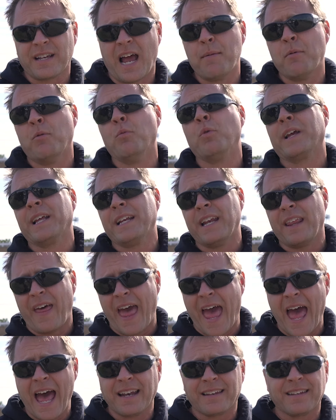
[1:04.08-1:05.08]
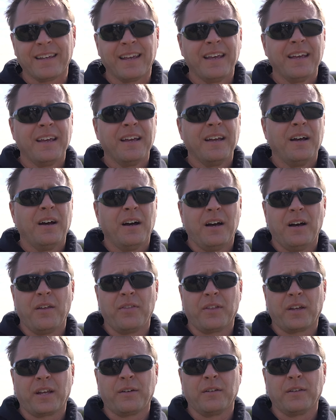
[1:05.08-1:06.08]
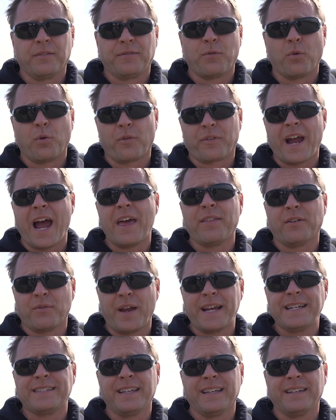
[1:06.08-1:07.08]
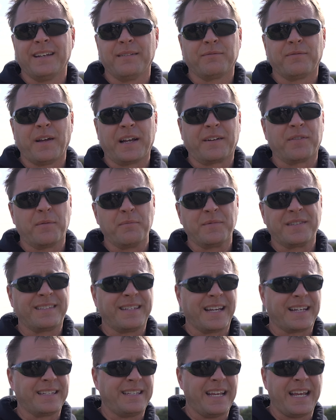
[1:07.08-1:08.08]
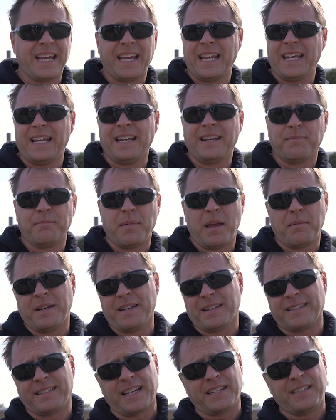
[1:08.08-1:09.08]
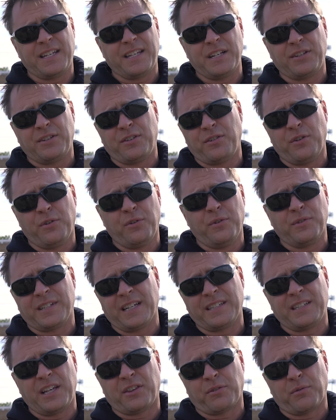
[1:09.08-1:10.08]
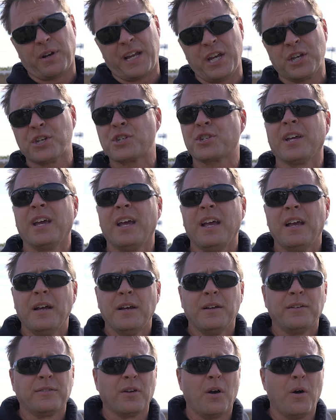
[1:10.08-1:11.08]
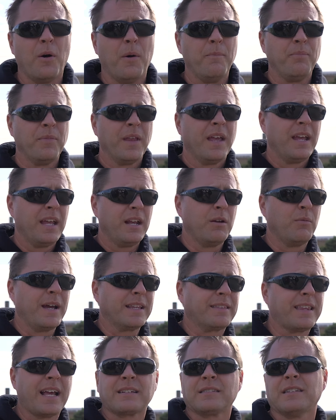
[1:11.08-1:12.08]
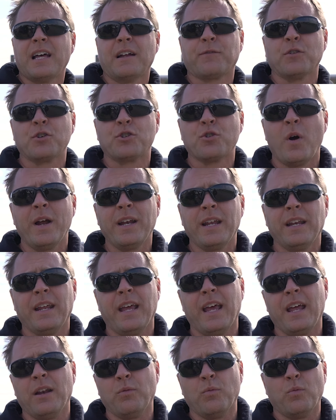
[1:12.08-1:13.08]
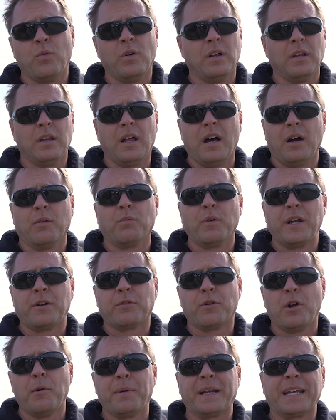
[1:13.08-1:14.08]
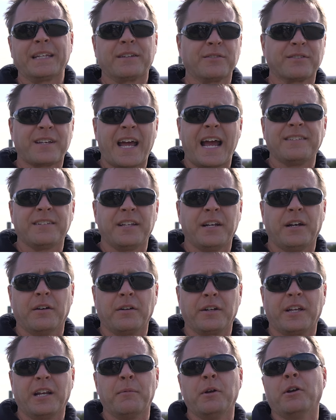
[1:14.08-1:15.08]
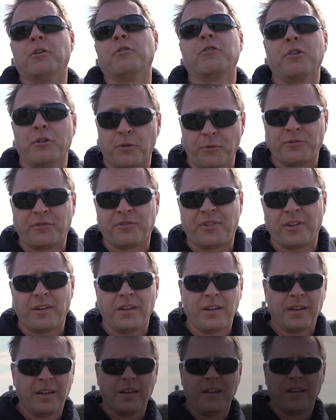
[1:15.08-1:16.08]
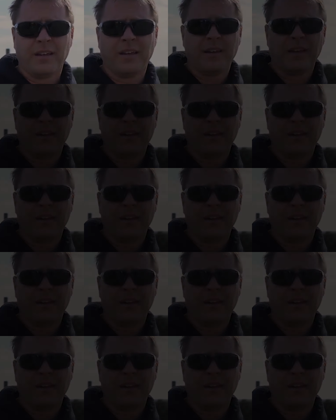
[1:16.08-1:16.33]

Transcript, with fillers: time, and we'll get into that uh, the, the, fourth guy that raced it, like from 60 maybe to 62, 63-ish. So anyway, thanks a lot for joining and we'll uh, regroup and get those guys in here and get them introduced.